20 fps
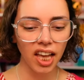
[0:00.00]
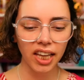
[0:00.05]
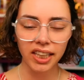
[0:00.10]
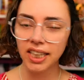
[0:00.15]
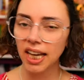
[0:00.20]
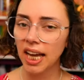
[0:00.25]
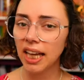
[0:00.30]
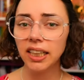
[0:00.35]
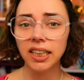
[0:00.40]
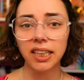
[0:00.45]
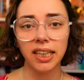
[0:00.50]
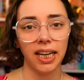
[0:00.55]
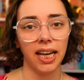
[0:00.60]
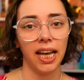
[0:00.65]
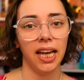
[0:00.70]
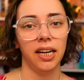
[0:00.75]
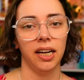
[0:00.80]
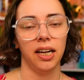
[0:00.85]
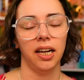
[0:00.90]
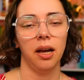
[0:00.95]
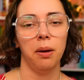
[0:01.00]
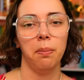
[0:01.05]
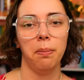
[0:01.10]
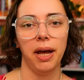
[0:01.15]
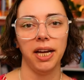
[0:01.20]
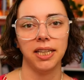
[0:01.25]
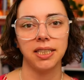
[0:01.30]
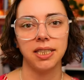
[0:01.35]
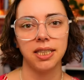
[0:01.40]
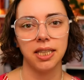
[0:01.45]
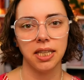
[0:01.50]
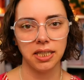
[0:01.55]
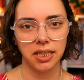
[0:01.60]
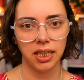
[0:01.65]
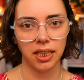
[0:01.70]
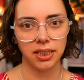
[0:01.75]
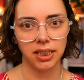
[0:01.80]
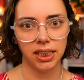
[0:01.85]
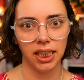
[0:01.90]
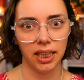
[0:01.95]
again and again, I come back to this
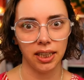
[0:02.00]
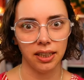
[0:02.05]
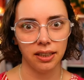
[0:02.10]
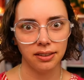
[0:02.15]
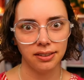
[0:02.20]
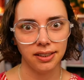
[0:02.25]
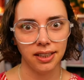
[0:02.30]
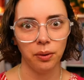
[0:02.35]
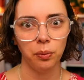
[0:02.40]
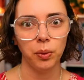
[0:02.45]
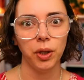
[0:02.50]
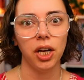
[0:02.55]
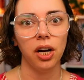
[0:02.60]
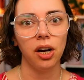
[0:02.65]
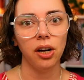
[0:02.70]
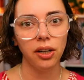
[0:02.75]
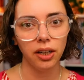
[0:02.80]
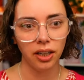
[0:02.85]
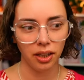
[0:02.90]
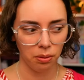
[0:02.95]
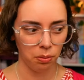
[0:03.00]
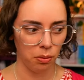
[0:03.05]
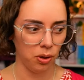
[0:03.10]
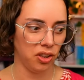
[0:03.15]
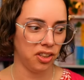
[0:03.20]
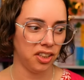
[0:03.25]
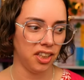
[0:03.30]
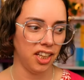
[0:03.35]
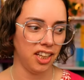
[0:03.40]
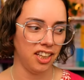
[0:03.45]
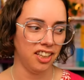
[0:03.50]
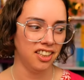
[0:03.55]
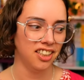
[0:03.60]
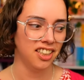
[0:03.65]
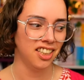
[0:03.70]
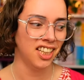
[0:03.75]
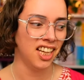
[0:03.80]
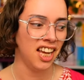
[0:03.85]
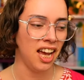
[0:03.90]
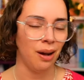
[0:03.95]
idea that we are a community
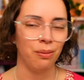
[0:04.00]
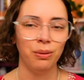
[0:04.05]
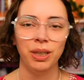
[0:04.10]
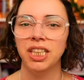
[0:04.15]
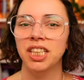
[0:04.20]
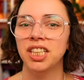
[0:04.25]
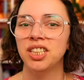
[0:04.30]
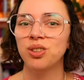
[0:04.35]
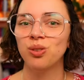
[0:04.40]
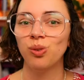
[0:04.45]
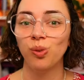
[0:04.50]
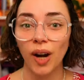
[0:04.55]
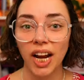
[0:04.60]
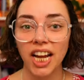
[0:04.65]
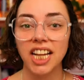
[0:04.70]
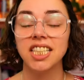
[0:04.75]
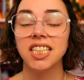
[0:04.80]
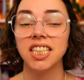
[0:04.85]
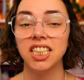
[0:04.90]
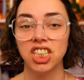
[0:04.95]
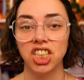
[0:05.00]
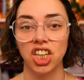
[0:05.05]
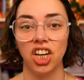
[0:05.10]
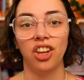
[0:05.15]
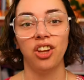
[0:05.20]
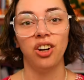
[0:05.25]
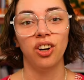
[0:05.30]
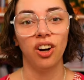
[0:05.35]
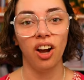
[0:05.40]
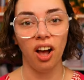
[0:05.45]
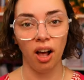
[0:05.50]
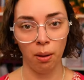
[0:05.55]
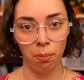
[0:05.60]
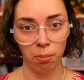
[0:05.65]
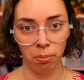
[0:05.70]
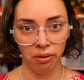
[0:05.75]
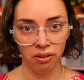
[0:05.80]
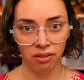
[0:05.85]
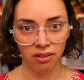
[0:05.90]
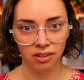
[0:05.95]
and we need to raise each other
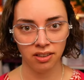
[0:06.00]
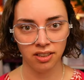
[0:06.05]
up.